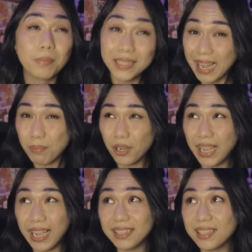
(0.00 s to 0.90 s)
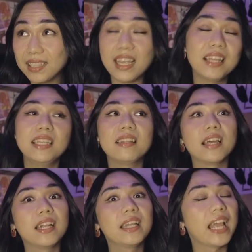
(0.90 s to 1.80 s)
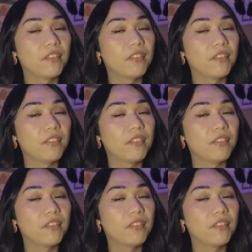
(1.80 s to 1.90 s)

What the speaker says: Pasabog is this idea that in